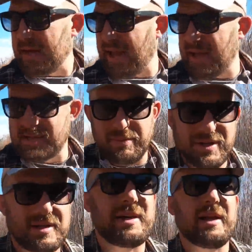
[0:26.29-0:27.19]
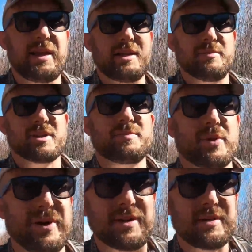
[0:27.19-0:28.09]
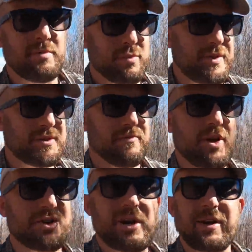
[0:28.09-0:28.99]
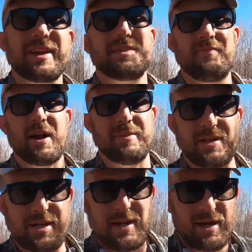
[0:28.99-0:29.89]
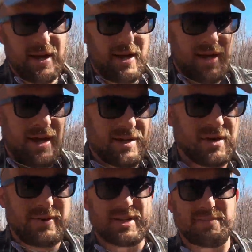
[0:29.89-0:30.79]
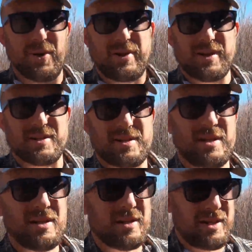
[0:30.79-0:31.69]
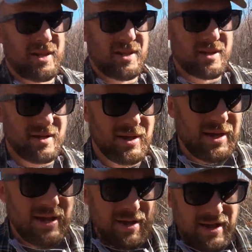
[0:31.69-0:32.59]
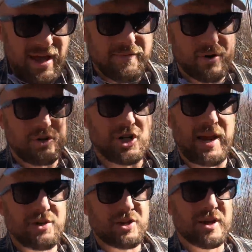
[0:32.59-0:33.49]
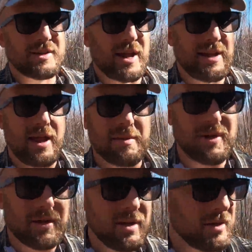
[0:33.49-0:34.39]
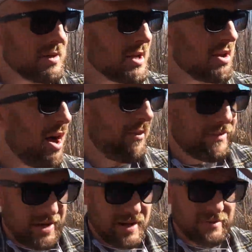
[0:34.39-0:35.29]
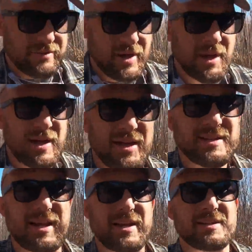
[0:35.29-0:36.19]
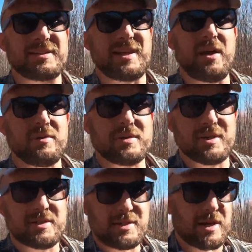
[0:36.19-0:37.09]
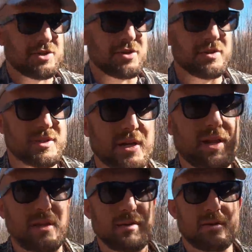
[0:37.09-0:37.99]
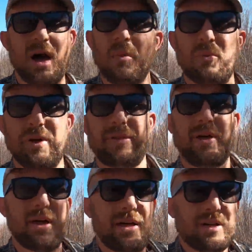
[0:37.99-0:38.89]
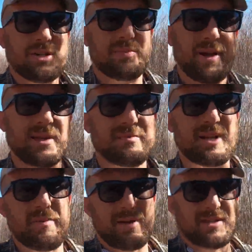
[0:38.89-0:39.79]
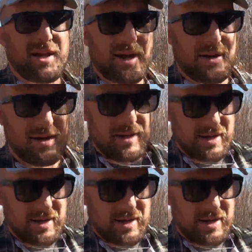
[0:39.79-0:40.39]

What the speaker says: gain some insight, gain some experience, breathe some fresh air, get some vitamin D, and sort of experience the ever-changing dynamic cacophony of sights, sounds, and textures that can come with just spending some time outside.